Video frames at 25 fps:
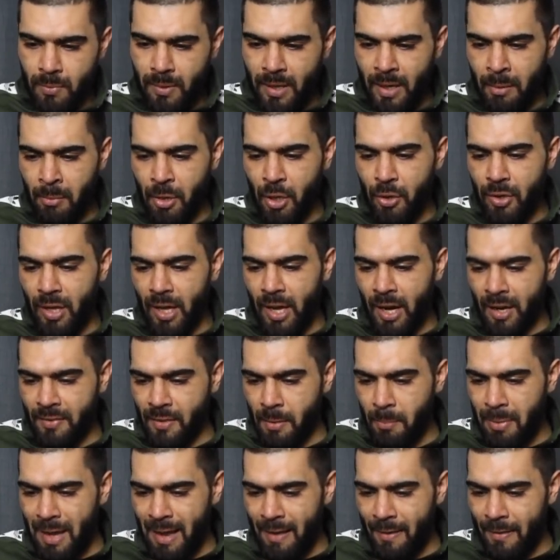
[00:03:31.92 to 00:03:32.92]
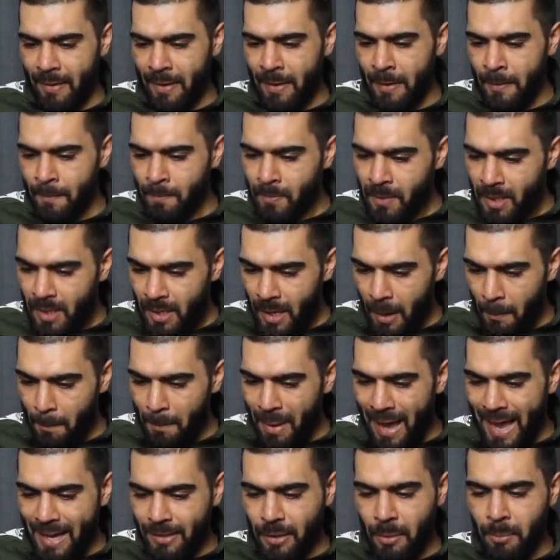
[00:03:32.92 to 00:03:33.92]
immunity on the bounty, yeah,
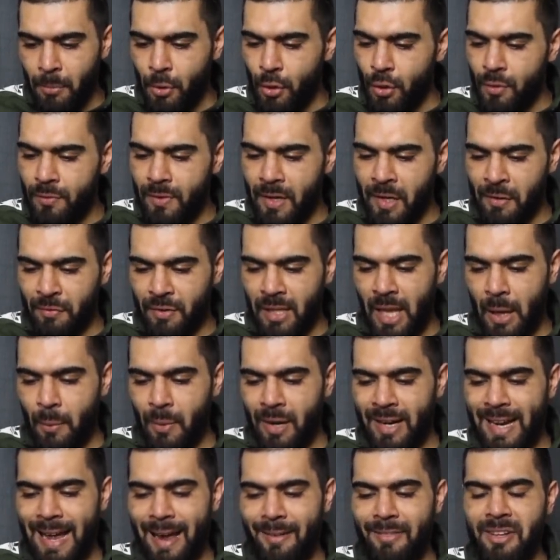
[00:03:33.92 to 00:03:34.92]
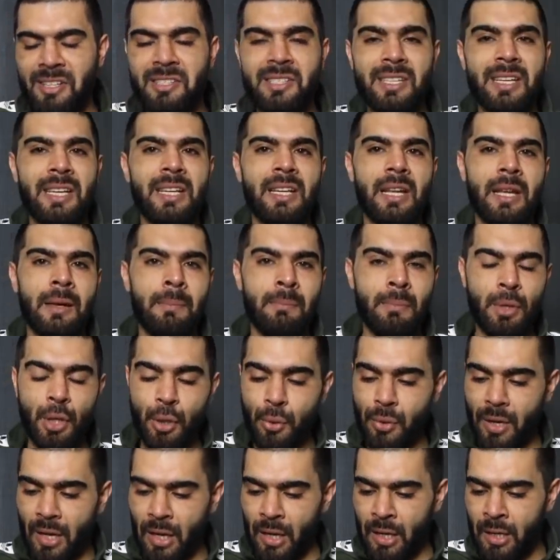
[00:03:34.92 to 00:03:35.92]
back the move if they were guaranteed
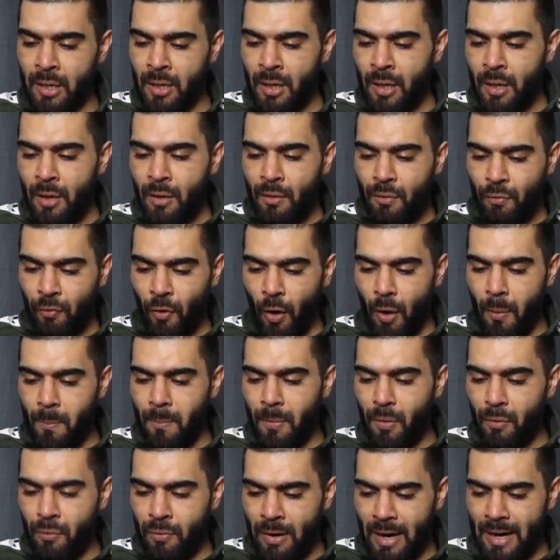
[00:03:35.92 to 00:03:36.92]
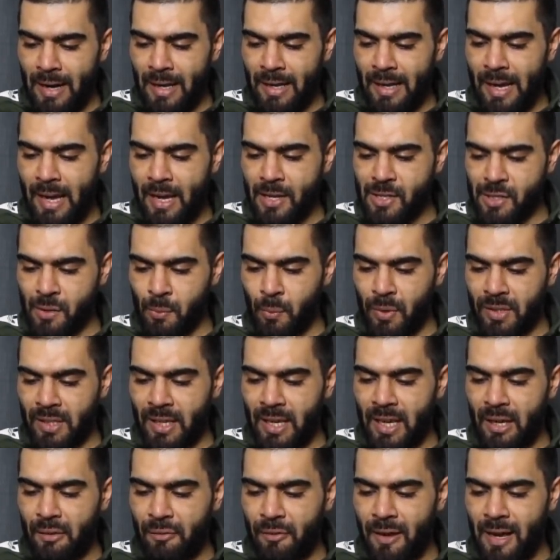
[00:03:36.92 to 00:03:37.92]
immunity from relegation. With
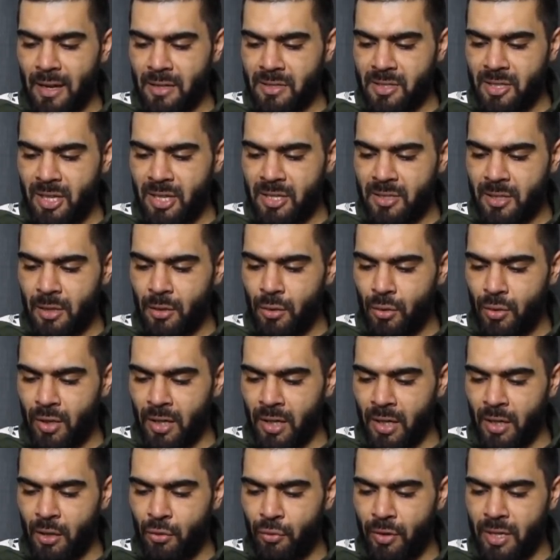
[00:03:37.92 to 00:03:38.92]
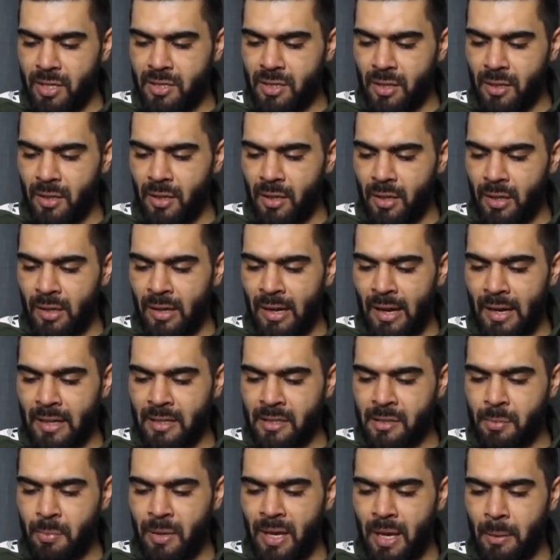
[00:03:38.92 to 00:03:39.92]
the EFL season looking increasingly
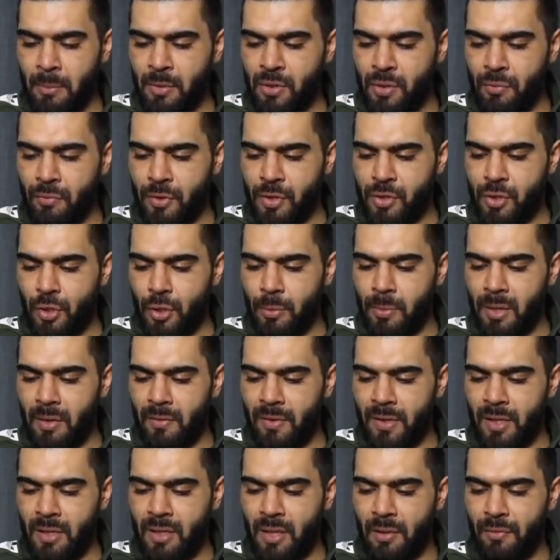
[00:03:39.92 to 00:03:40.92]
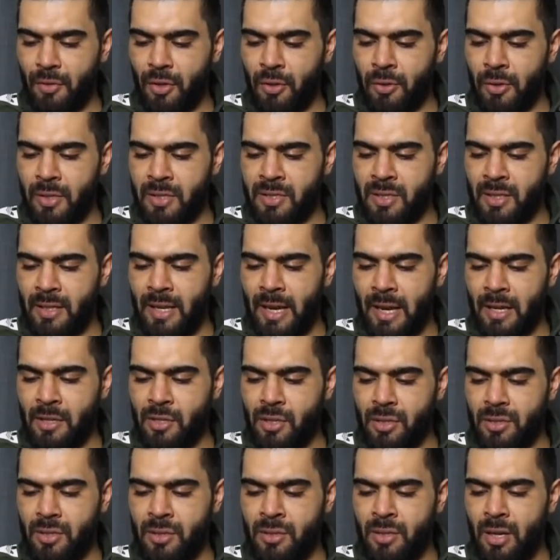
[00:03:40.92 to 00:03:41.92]
unlikely to be able to resume given the difficulties in getting
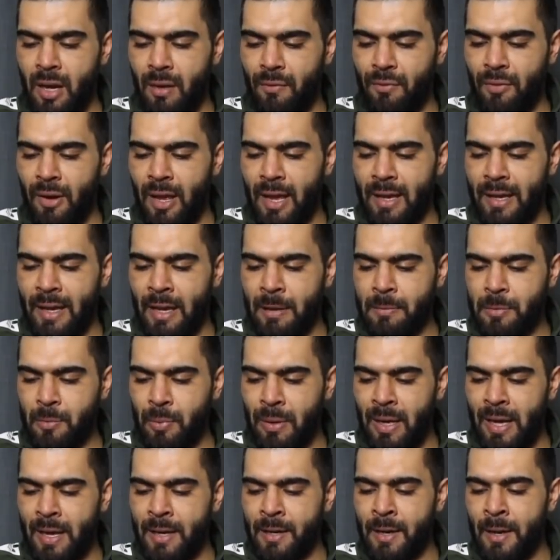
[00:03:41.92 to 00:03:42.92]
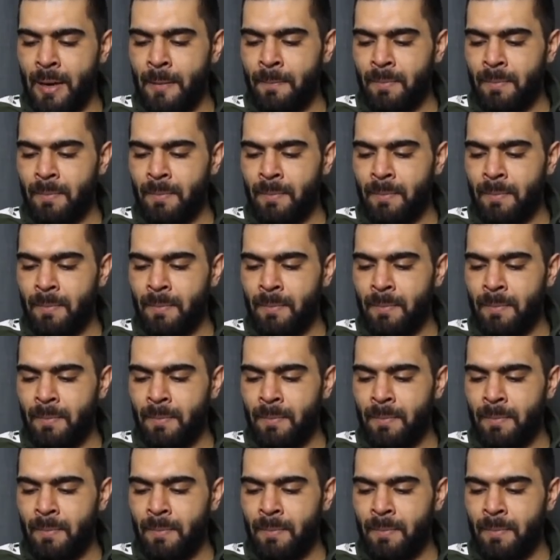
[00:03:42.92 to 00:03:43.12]
just the top flight games played,